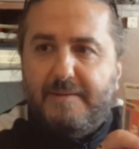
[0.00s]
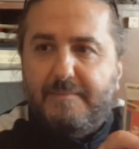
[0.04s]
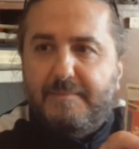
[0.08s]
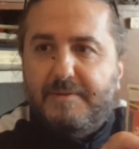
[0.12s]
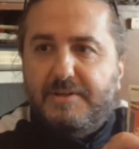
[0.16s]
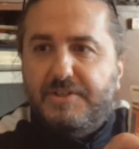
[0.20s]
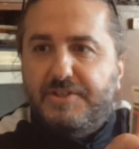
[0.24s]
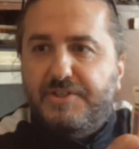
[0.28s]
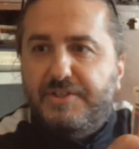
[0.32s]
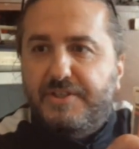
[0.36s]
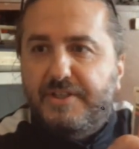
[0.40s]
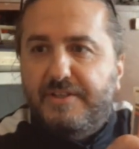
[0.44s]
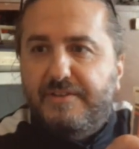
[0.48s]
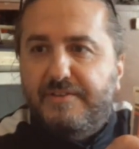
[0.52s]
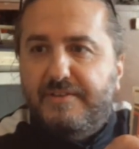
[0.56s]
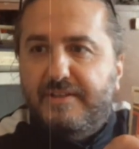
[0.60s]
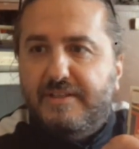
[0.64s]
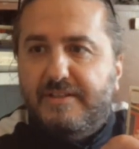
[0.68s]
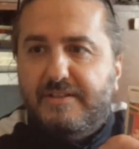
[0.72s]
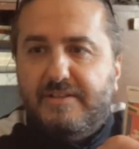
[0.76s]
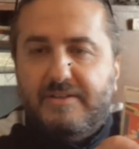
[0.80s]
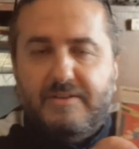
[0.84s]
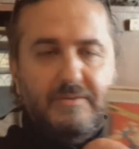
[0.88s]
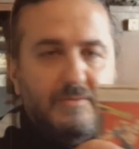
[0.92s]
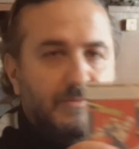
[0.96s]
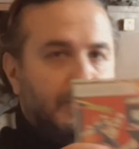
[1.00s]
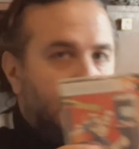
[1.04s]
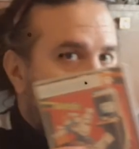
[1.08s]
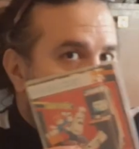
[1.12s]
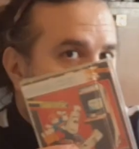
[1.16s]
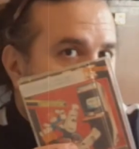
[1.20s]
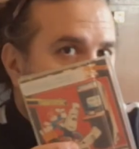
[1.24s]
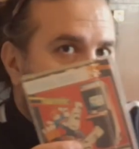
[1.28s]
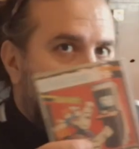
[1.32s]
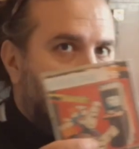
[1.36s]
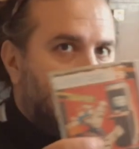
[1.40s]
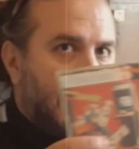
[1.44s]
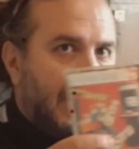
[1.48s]
machine that could
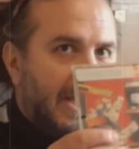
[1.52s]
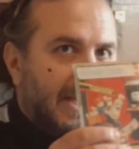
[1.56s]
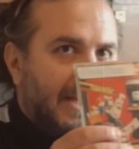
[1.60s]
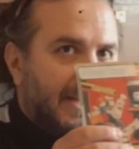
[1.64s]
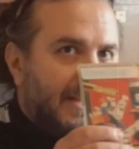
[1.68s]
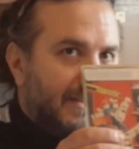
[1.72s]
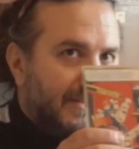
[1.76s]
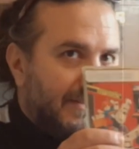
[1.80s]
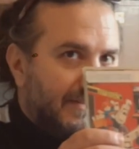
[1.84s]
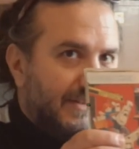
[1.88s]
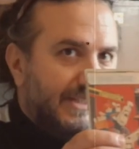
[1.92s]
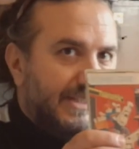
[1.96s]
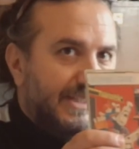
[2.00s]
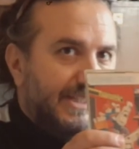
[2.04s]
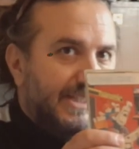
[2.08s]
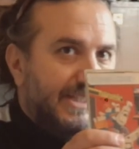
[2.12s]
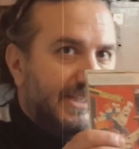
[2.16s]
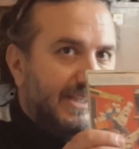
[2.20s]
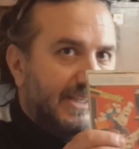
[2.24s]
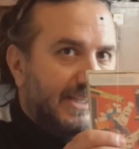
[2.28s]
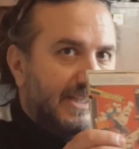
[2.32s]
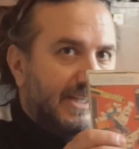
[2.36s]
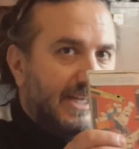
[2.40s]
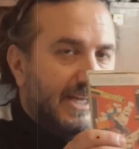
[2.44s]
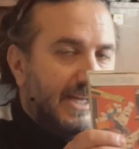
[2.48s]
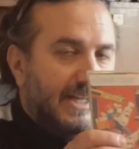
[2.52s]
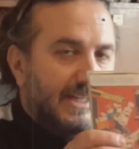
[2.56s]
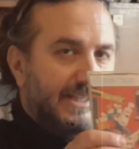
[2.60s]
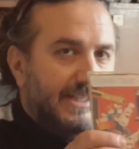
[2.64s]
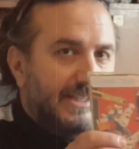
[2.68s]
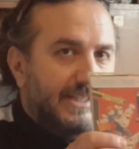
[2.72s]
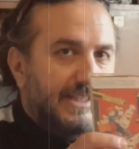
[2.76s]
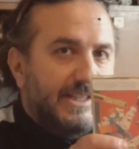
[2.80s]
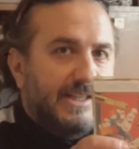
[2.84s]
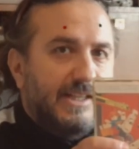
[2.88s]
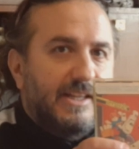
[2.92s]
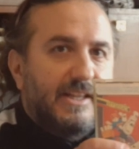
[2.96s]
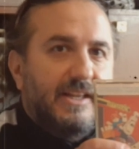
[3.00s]
play these
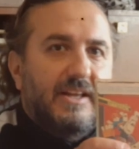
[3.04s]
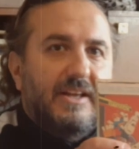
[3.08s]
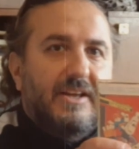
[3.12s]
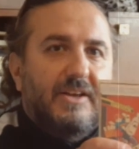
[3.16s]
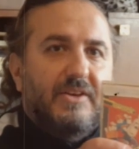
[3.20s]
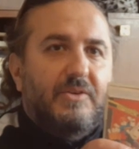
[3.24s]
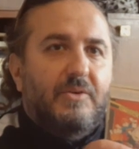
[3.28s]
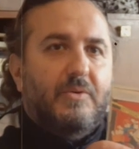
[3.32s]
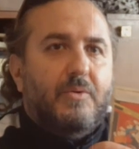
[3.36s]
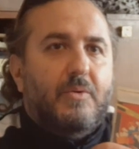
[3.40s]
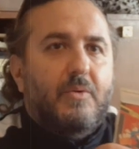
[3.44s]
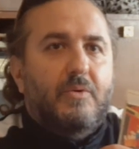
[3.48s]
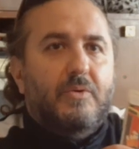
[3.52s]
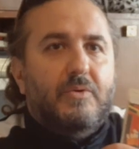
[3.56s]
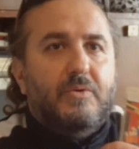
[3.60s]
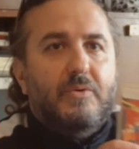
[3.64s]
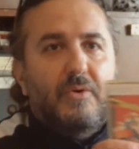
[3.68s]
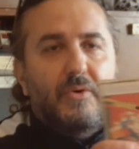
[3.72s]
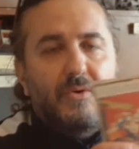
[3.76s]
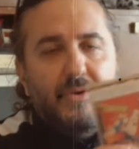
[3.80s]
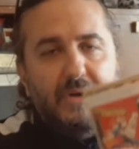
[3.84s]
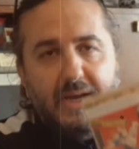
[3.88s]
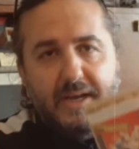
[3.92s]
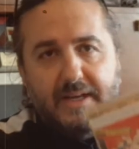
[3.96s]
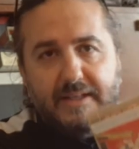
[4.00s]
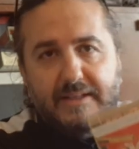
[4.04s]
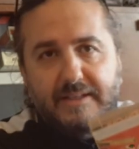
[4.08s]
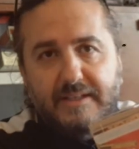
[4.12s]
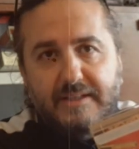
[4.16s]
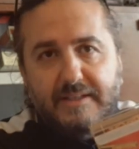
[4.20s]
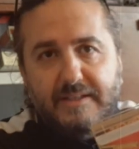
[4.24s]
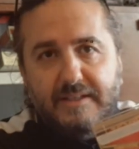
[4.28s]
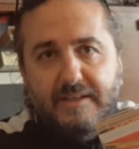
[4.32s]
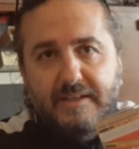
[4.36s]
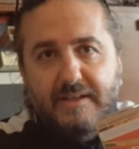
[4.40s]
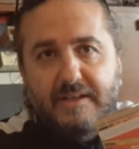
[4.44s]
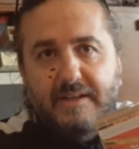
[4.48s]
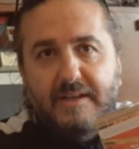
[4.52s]
cassettes, you could connect
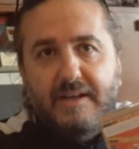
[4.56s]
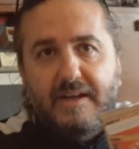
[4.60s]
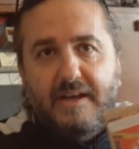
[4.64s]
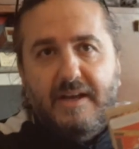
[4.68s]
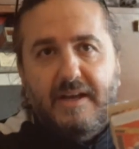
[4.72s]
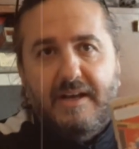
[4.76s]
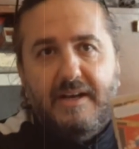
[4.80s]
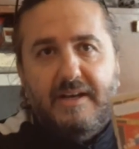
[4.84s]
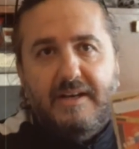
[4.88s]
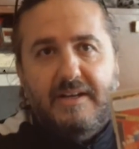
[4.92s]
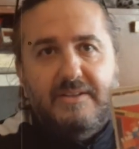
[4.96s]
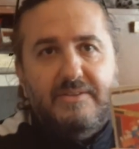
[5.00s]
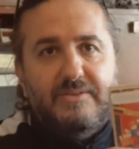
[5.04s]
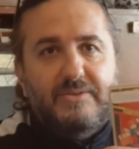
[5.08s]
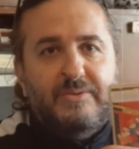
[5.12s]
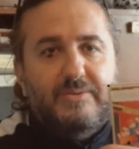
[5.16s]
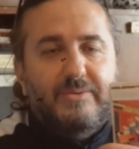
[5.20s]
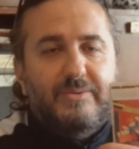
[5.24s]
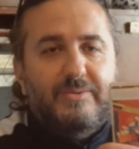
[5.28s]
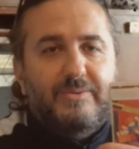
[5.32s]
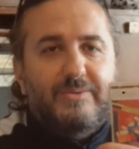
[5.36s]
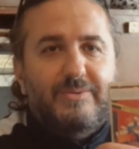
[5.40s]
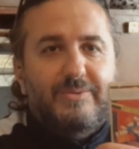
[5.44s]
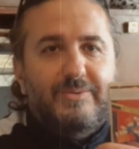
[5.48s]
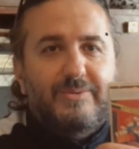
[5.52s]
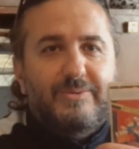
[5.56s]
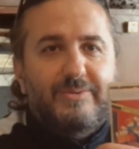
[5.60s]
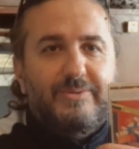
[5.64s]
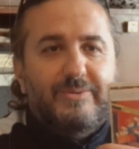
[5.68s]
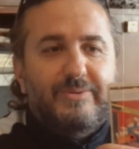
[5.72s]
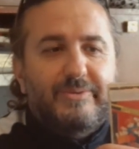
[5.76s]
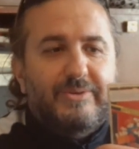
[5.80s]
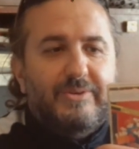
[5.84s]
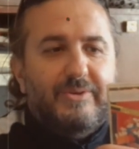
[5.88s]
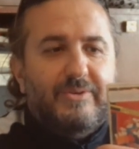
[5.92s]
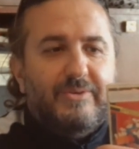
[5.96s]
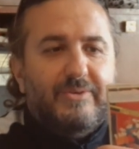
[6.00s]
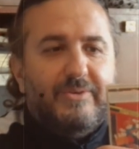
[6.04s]
it to
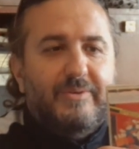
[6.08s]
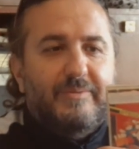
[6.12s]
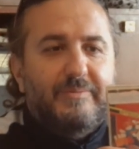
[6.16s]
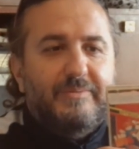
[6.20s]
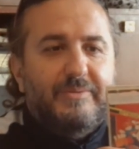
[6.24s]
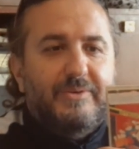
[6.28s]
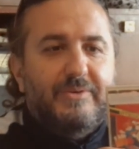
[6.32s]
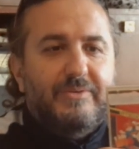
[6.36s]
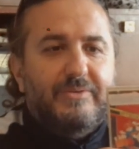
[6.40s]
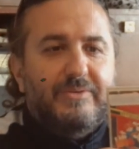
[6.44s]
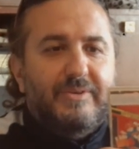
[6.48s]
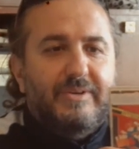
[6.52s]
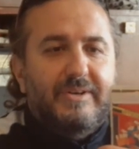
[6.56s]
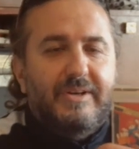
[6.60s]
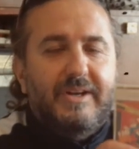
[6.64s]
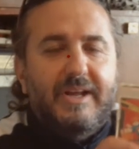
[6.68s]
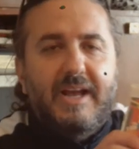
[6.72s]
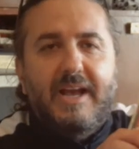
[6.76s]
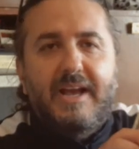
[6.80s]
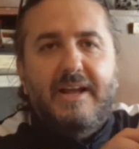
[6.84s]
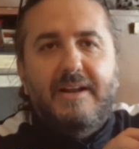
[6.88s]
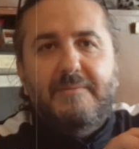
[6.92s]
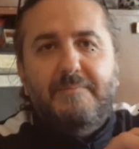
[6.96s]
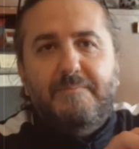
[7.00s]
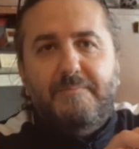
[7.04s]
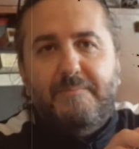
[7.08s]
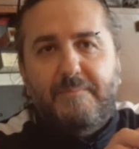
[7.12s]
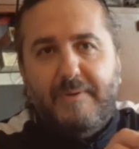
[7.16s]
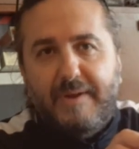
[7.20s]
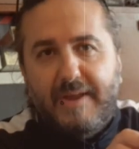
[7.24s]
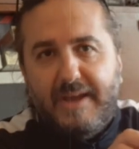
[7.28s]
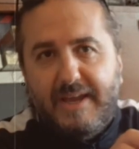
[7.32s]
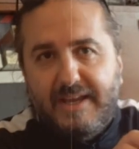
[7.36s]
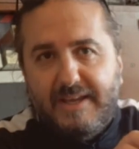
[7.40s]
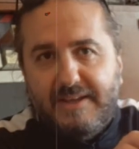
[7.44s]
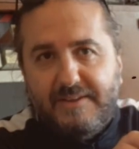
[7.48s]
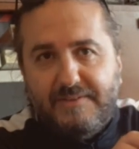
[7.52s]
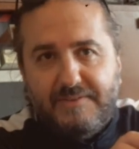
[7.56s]
your computer, and
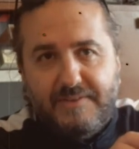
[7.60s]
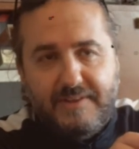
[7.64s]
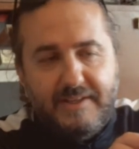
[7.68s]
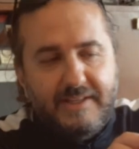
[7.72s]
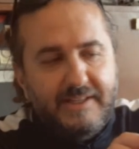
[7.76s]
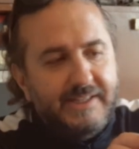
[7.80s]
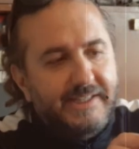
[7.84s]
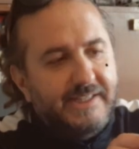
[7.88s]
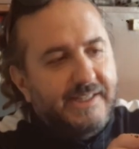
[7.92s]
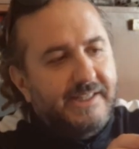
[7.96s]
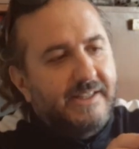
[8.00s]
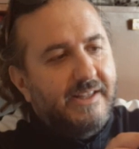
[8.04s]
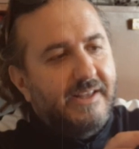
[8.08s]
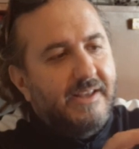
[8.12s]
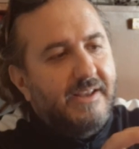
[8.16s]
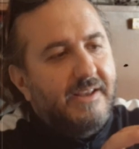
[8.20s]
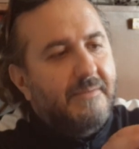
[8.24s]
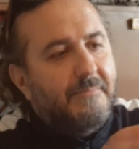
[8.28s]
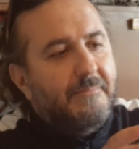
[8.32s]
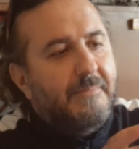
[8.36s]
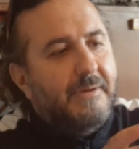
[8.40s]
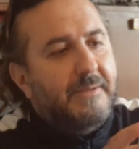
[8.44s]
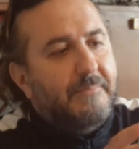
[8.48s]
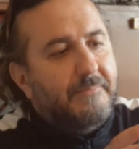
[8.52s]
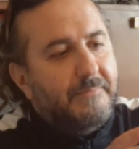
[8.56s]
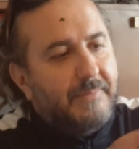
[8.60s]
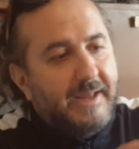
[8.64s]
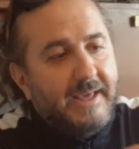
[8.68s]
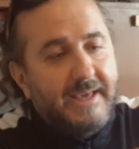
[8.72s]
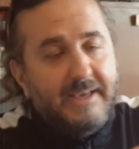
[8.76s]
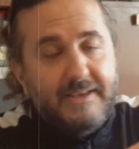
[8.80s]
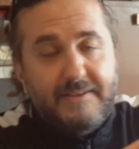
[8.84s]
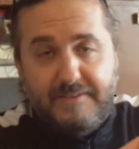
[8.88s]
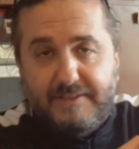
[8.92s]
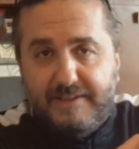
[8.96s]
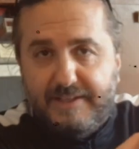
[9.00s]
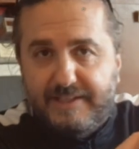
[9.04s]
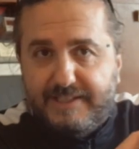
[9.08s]
by
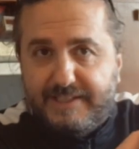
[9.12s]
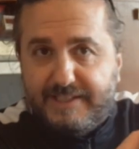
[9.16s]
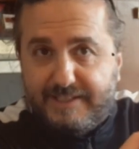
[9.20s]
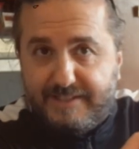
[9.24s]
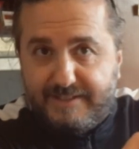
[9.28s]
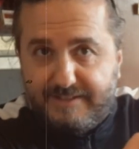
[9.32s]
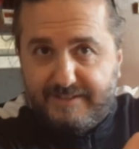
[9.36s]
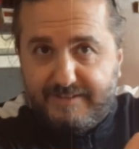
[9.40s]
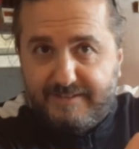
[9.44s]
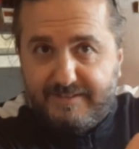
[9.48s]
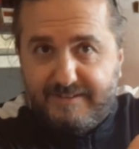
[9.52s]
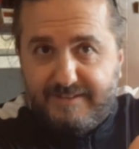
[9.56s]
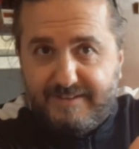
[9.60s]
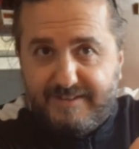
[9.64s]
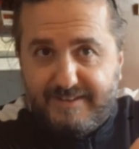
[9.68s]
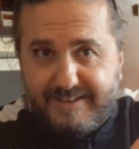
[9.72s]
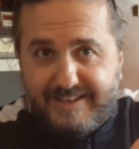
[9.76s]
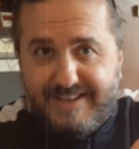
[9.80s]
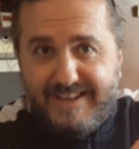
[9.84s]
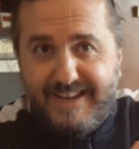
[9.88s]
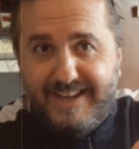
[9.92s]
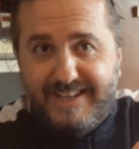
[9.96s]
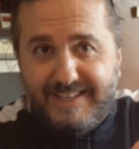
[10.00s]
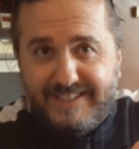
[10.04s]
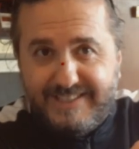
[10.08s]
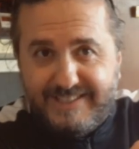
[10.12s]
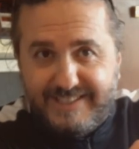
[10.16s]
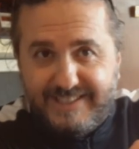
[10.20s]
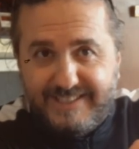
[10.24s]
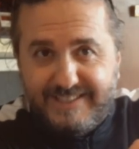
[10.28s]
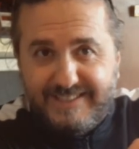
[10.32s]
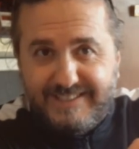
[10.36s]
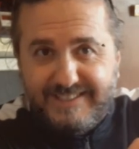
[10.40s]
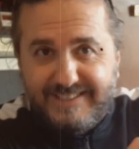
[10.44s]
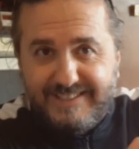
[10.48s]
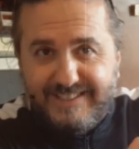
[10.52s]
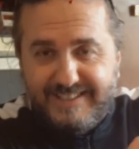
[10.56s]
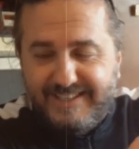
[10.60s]
playing this
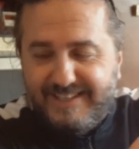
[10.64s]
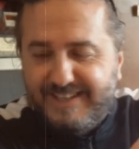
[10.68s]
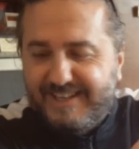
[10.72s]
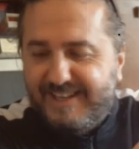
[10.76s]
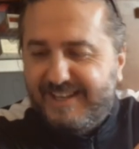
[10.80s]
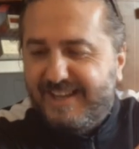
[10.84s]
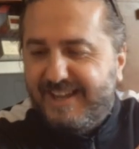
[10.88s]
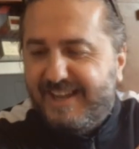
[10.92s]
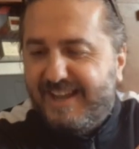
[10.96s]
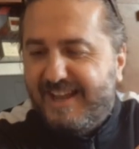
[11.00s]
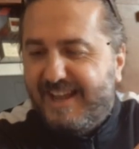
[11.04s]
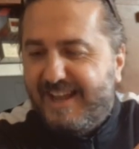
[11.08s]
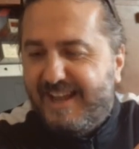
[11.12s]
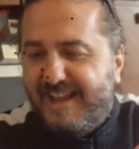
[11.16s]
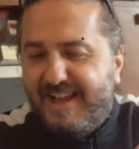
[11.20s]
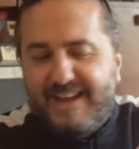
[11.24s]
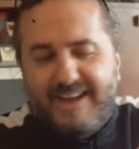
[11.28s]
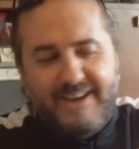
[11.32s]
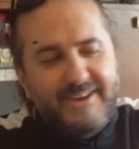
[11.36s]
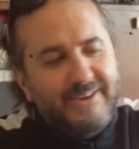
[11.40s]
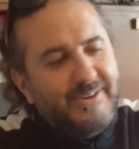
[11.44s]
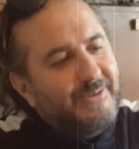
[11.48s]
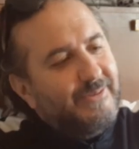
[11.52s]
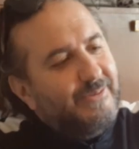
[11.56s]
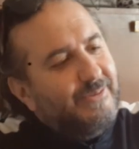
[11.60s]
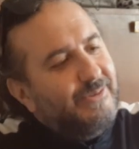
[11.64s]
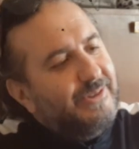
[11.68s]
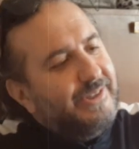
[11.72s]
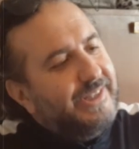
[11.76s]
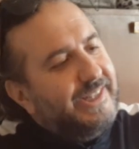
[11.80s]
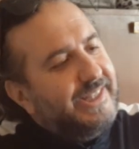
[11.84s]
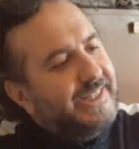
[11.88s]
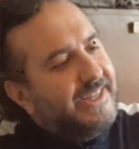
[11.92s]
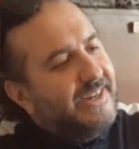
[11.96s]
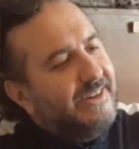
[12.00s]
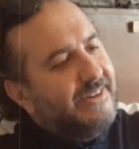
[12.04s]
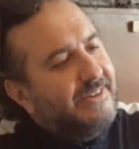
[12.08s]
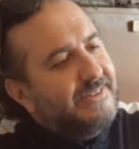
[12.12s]
cassette, you will
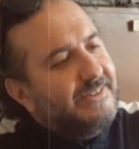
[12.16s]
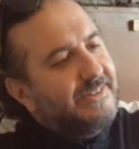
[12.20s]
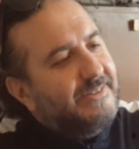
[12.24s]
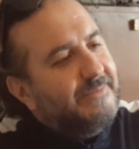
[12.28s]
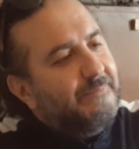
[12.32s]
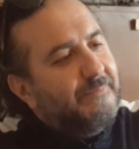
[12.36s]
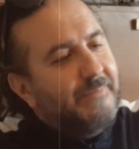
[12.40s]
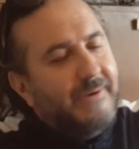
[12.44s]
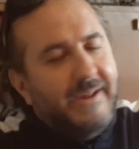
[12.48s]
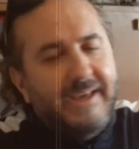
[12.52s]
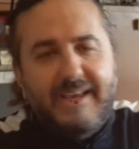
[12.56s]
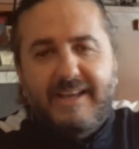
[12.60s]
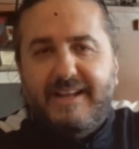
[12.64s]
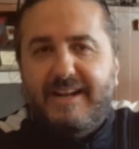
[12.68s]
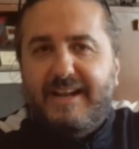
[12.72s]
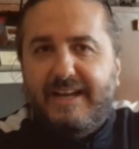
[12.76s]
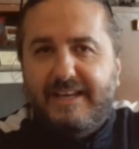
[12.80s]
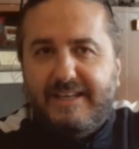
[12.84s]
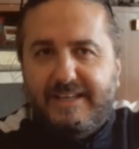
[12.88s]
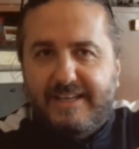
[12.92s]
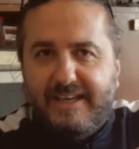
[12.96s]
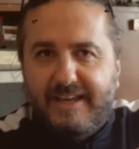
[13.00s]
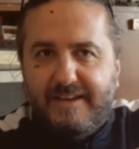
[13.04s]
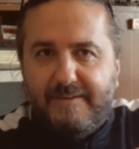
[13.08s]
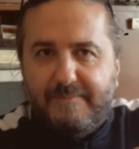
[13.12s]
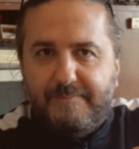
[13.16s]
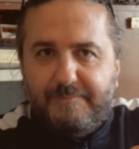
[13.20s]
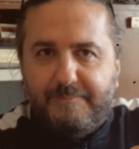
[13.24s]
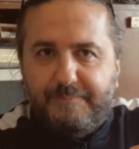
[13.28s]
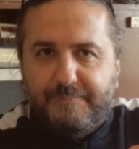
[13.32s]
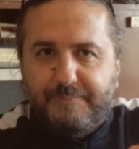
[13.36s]
start playing a game.